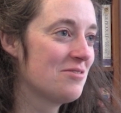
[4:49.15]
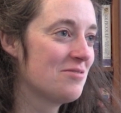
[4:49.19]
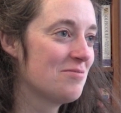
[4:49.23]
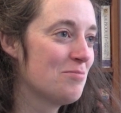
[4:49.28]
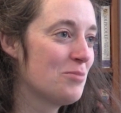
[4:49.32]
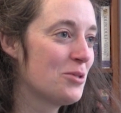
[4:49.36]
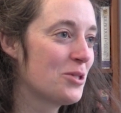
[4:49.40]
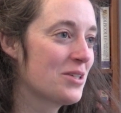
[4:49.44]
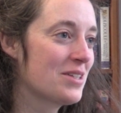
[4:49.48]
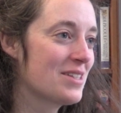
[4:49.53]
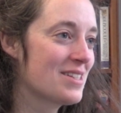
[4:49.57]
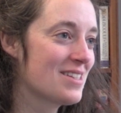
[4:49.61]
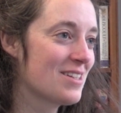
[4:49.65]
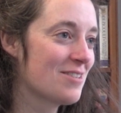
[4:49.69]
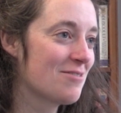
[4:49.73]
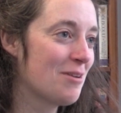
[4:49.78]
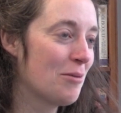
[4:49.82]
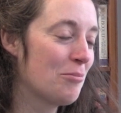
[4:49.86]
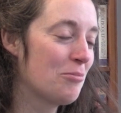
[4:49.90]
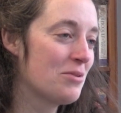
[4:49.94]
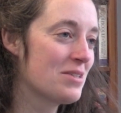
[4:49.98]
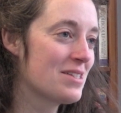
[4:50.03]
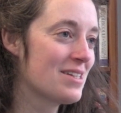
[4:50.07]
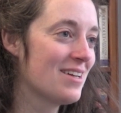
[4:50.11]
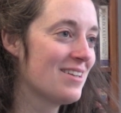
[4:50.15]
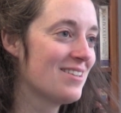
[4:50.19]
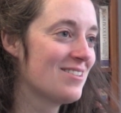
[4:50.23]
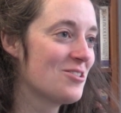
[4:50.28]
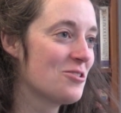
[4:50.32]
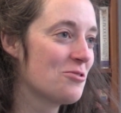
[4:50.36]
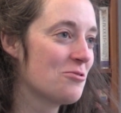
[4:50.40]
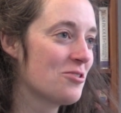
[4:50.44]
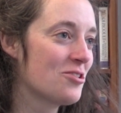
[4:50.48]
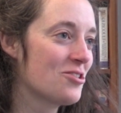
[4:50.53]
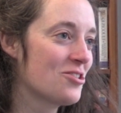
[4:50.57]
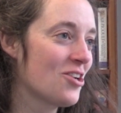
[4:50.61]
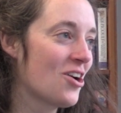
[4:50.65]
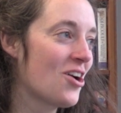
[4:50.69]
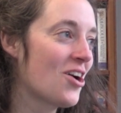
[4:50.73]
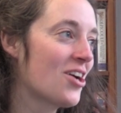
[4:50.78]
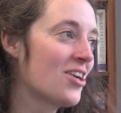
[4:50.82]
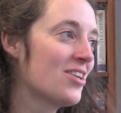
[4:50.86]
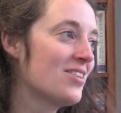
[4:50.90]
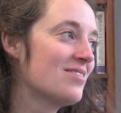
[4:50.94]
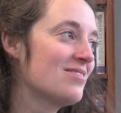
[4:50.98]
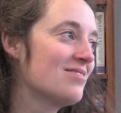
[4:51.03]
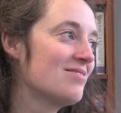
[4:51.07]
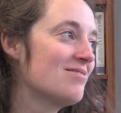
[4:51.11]
books that represent Jewish
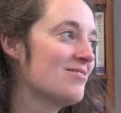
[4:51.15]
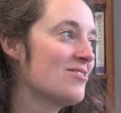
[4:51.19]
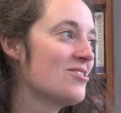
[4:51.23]
art,